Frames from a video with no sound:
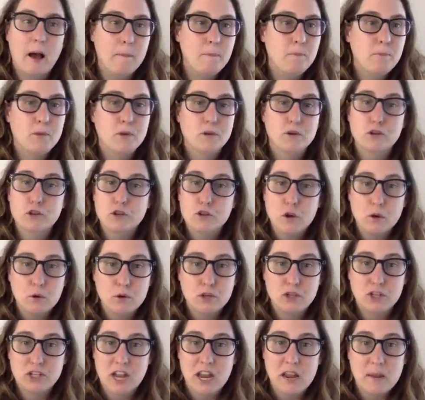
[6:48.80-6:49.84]
There's no
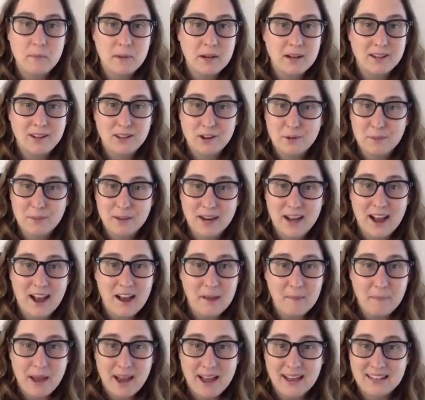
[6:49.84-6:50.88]
shame in a little bit of
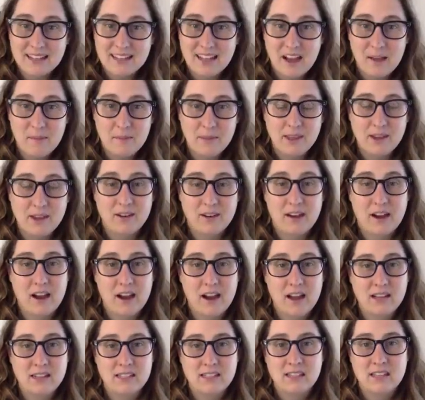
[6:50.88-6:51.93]
iPad time in there,
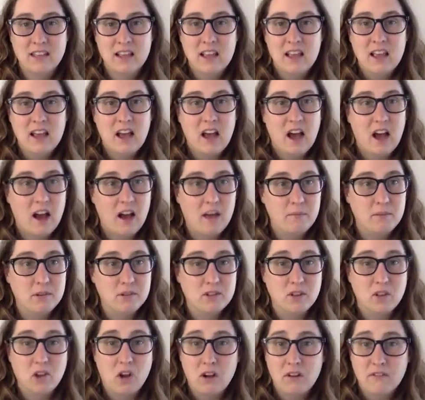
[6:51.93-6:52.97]
guys. There's a
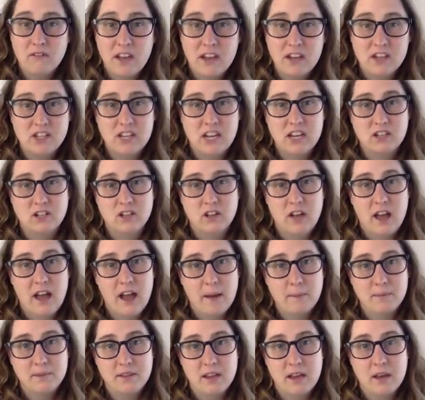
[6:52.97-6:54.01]
lot of educational
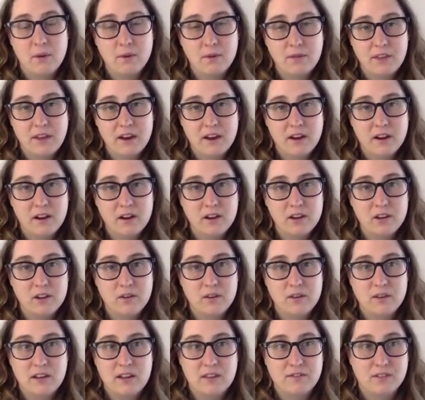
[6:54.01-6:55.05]
apps out there. You
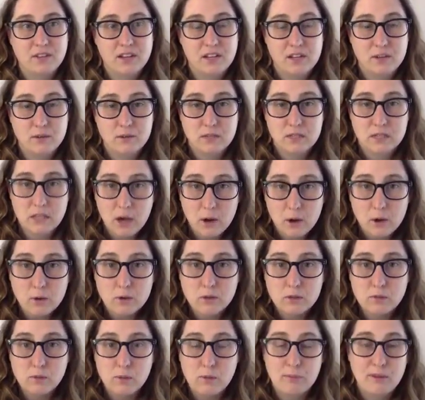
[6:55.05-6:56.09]
can definitely use
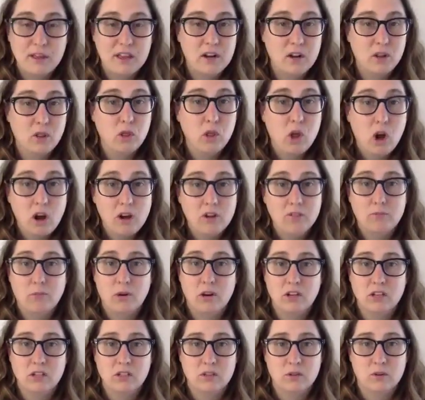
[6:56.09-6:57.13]
those. We played a lot of
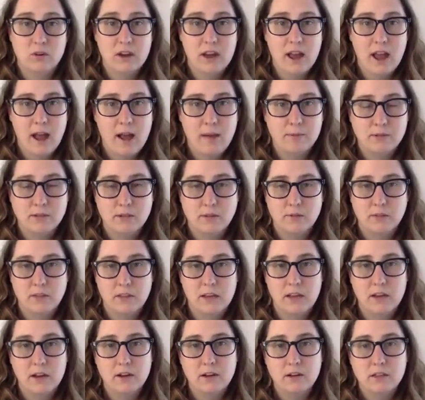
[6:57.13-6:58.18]
Montessori apps over the
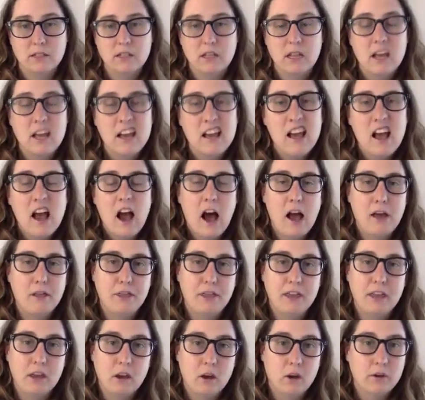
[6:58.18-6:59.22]
years. I
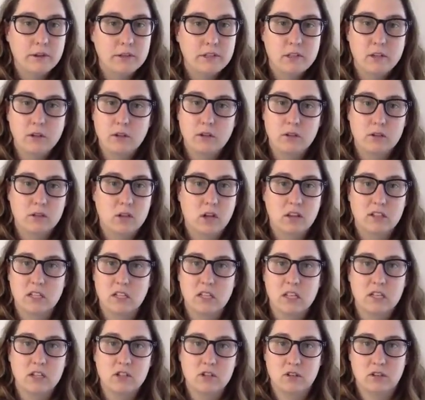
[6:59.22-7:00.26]
think also there's lots of
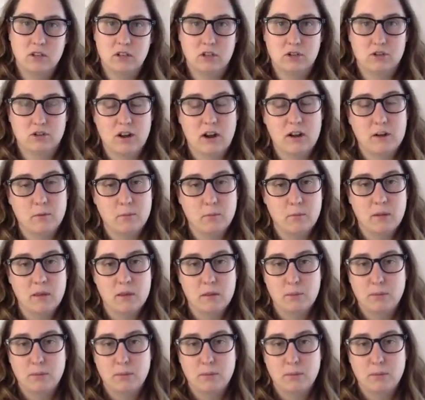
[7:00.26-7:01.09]
things you can distract them with.